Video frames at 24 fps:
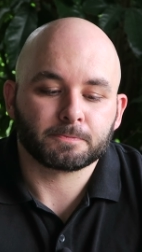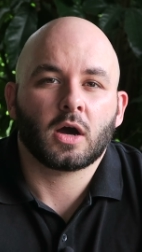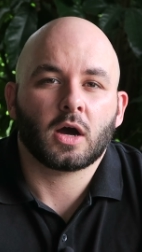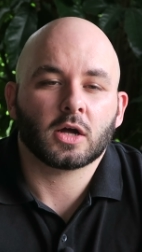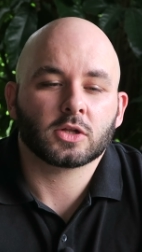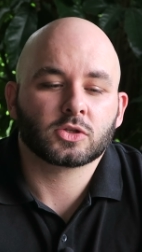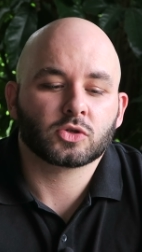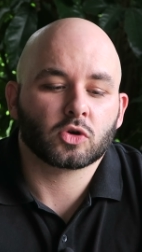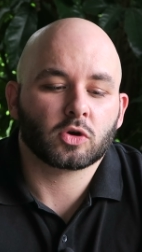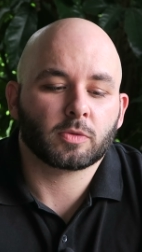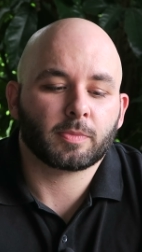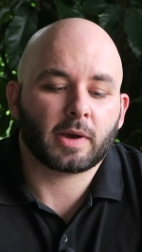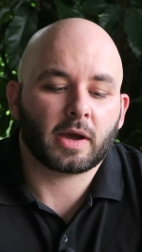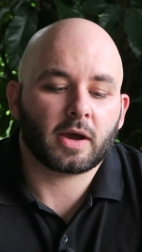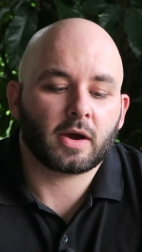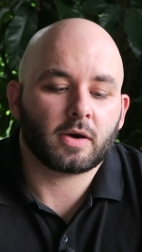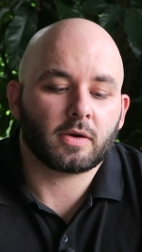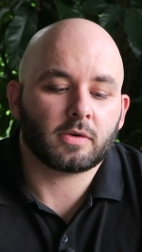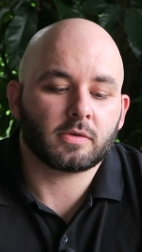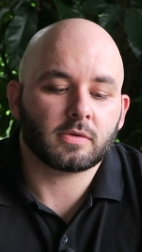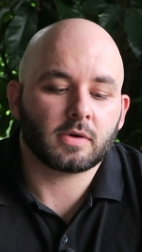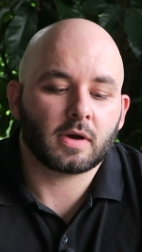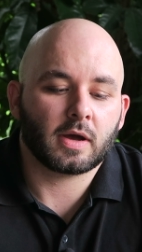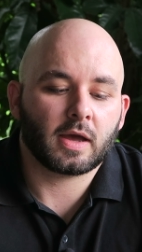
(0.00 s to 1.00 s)
I talk
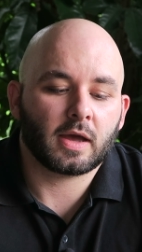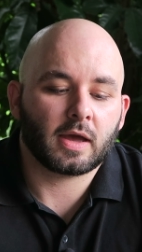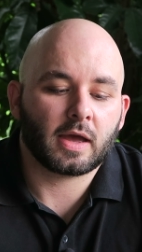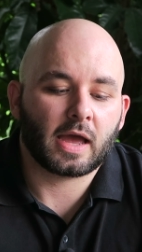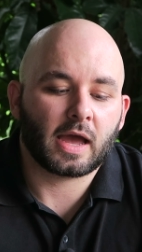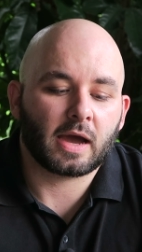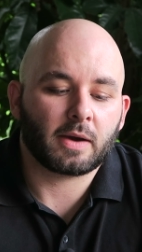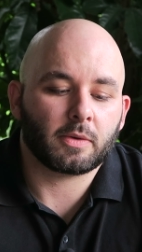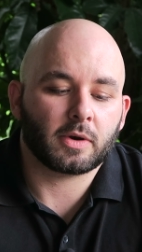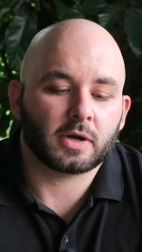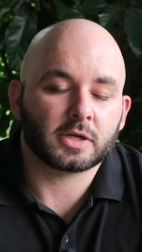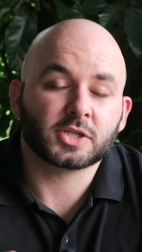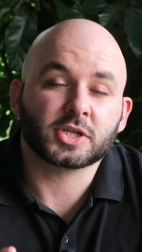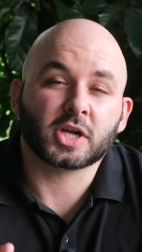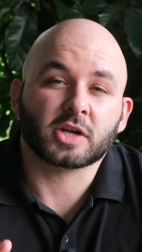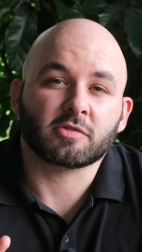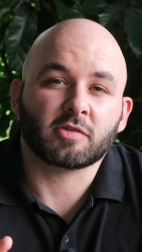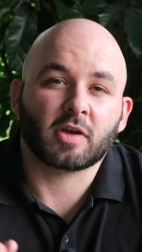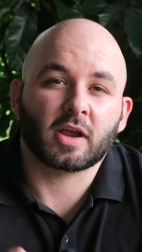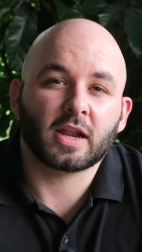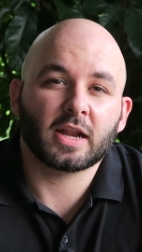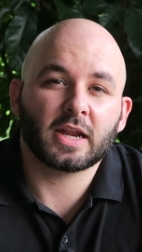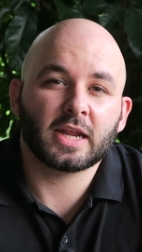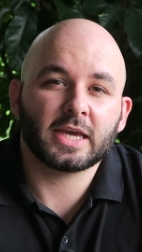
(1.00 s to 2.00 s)
about how I
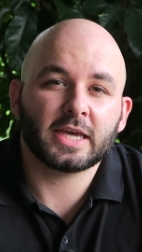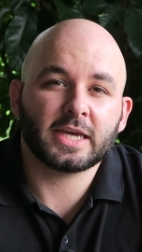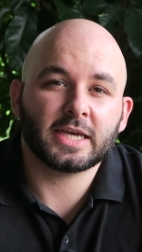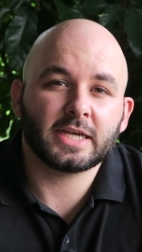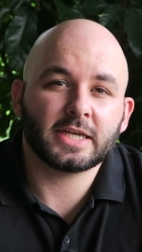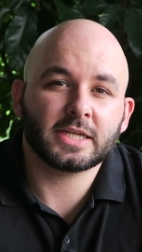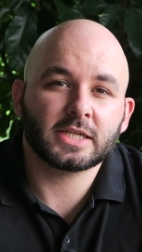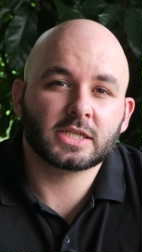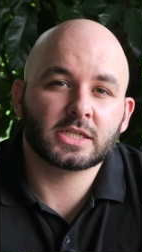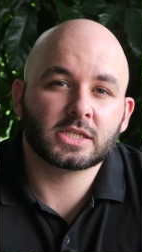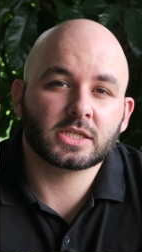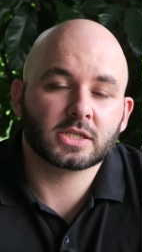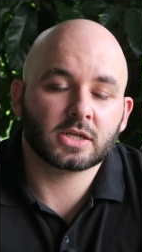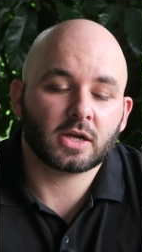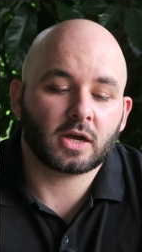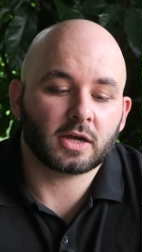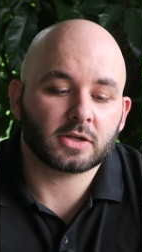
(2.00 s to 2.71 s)
generate leads.